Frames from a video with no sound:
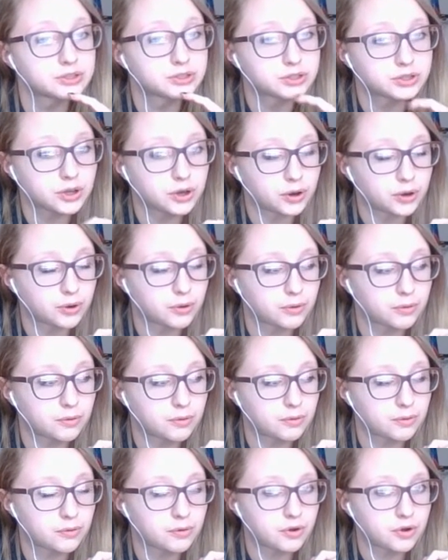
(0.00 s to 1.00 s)
So,
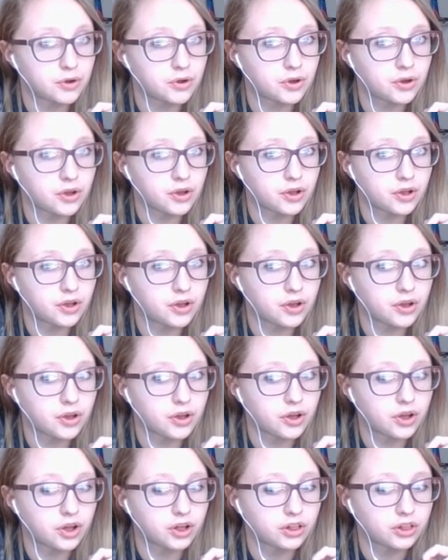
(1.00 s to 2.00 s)

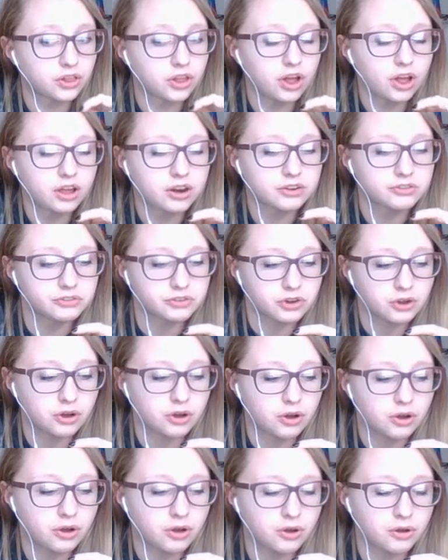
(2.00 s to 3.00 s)
a lot of
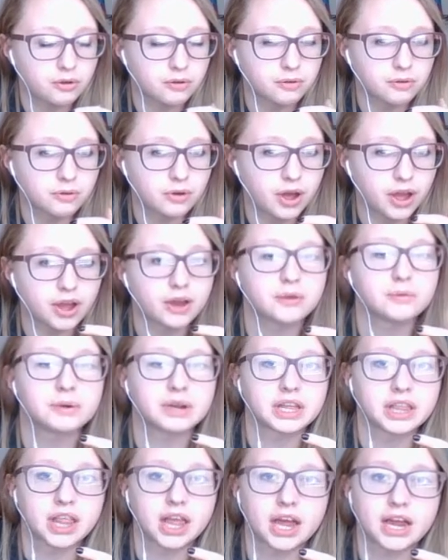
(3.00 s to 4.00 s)
y'all, I
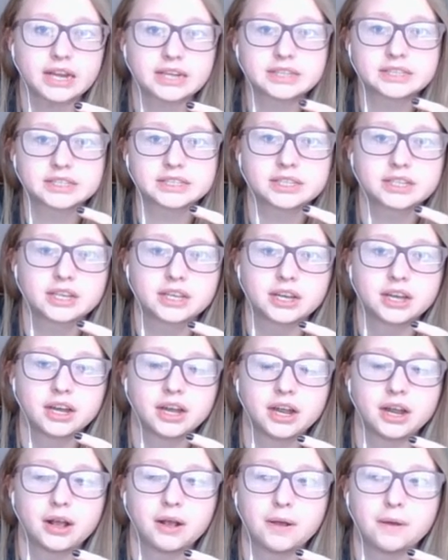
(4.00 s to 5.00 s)
realize,
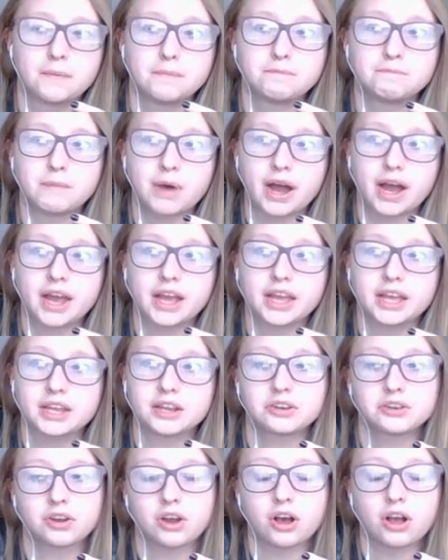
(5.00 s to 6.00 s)
might
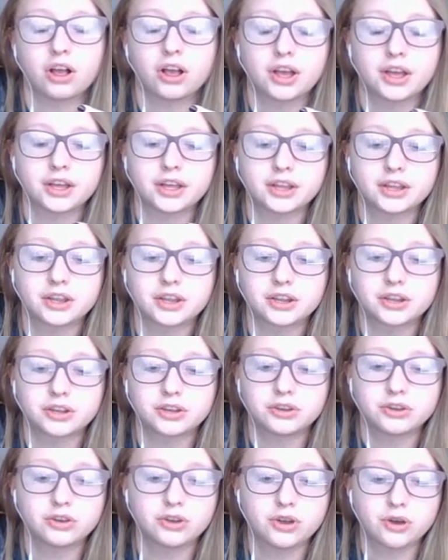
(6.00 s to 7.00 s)
not
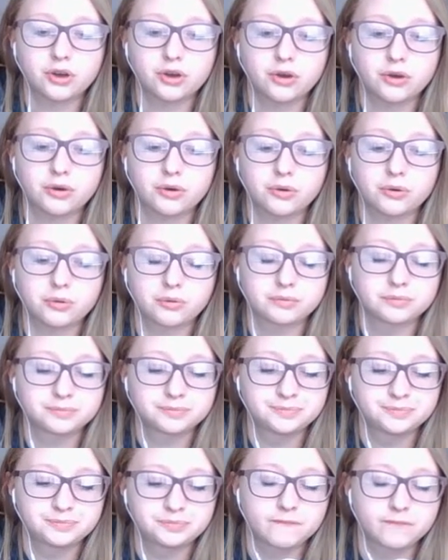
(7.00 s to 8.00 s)
know
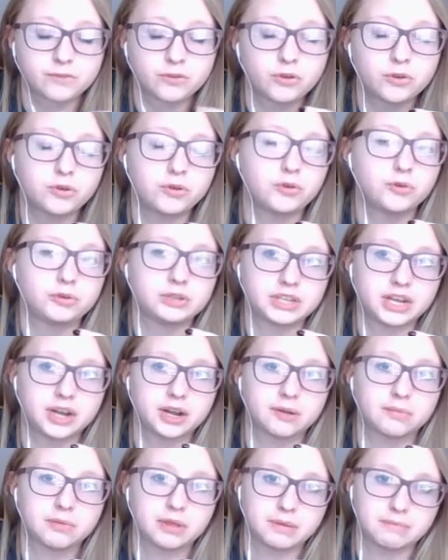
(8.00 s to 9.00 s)
too
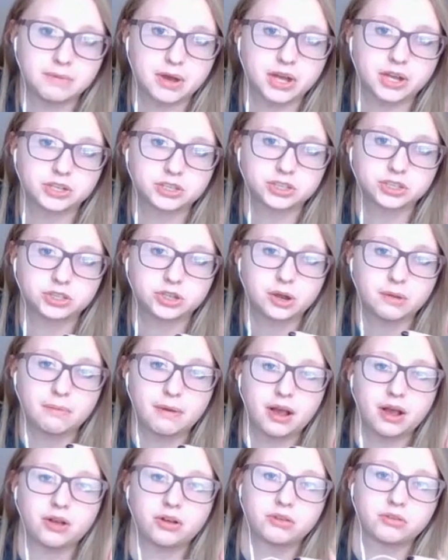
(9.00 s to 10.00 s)
terribly much
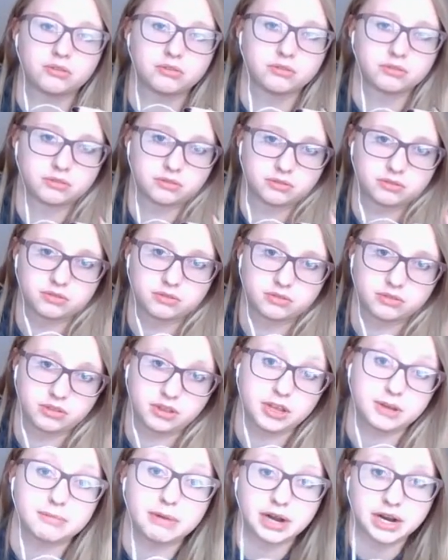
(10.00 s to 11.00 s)
about
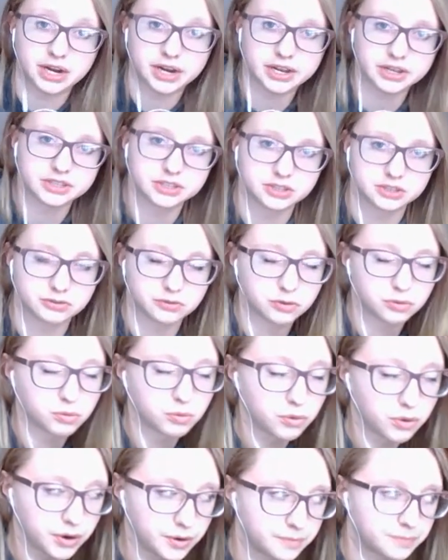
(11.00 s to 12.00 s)
the American Civil
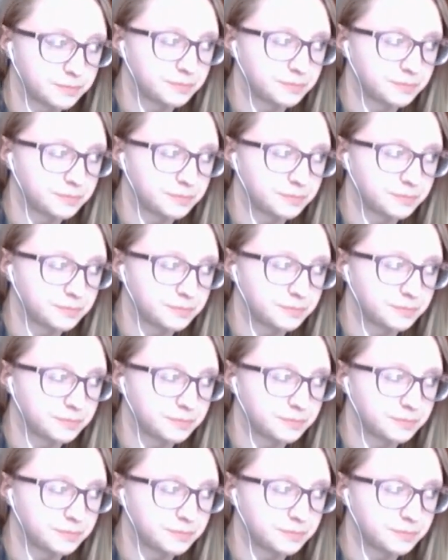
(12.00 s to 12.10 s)
War.